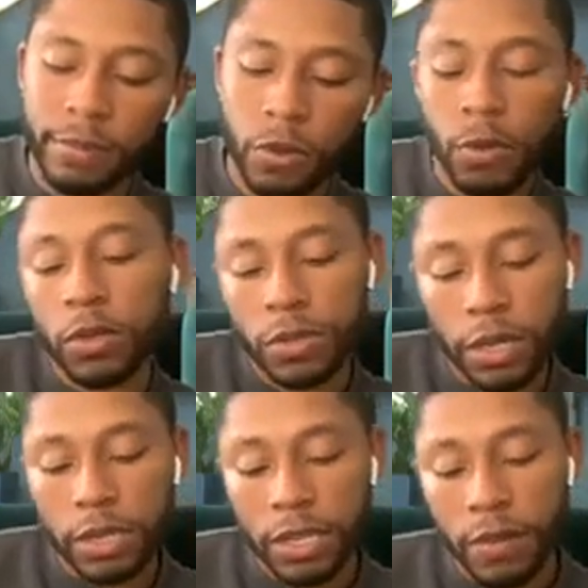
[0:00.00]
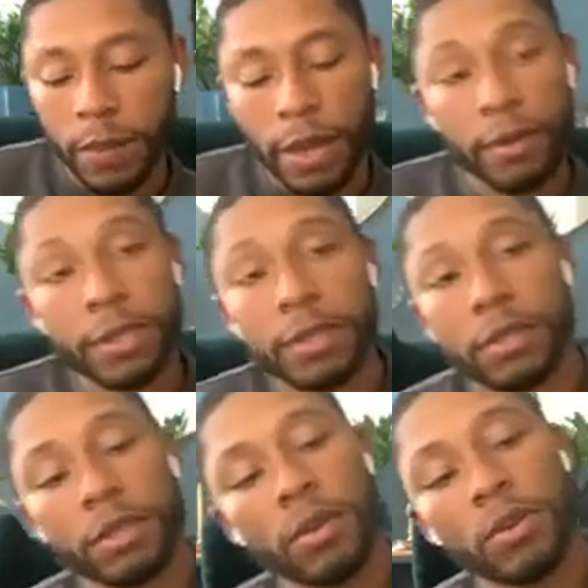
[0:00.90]
most satellites have batteries
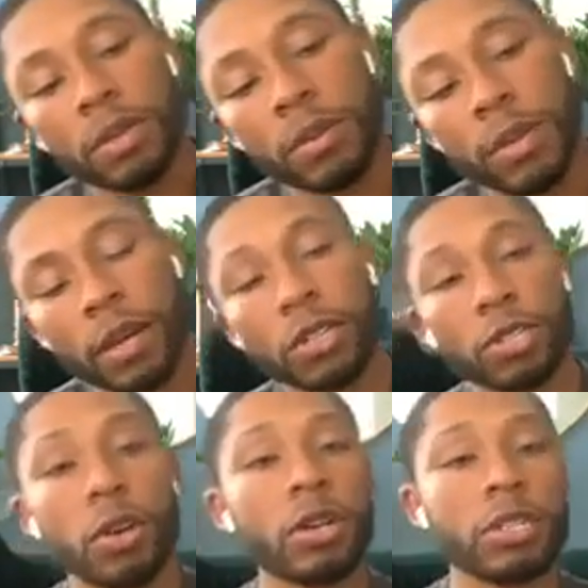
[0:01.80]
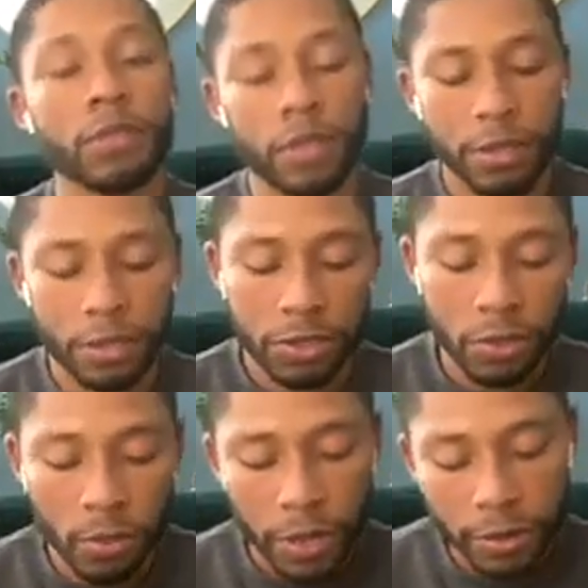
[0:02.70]
on them that are charged via their
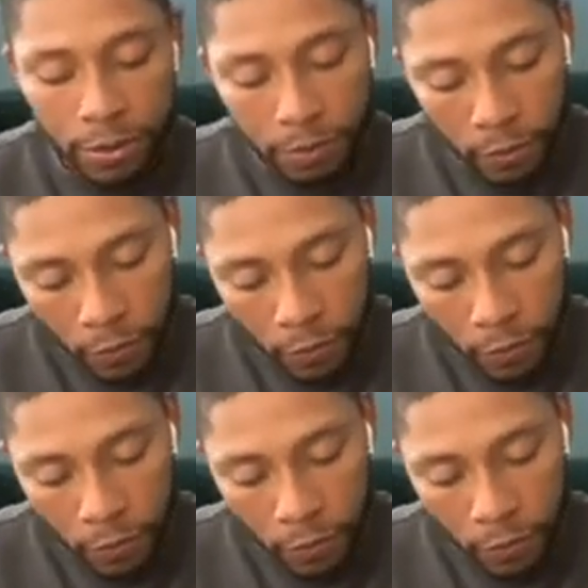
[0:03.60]
solar panels.